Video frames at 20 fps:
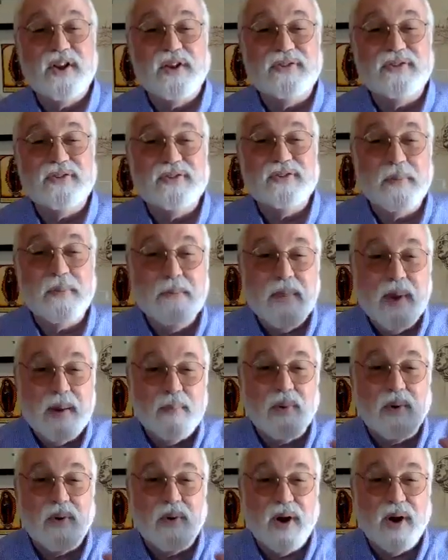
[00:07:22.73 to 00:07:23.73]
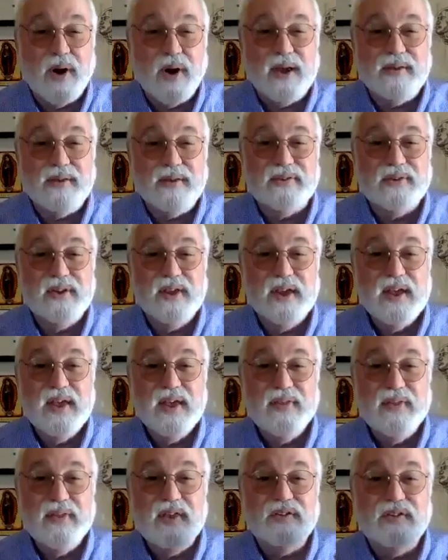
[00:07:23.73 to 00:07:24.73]
us to memorize
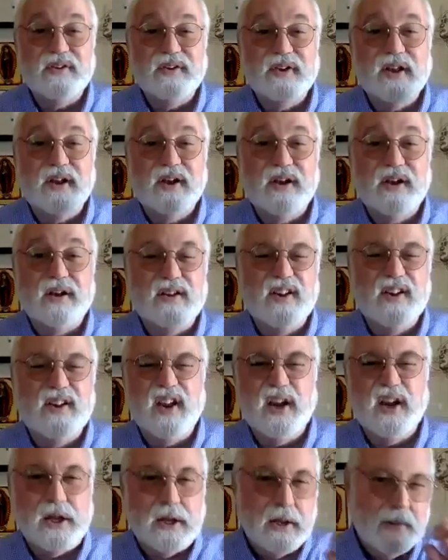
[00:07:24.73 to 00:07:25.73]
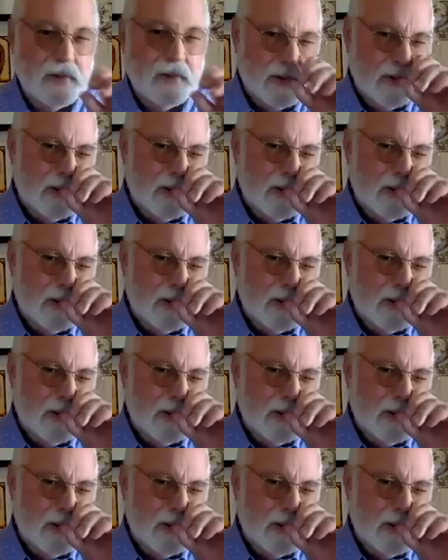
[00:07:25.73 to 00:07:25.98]
this little ditty: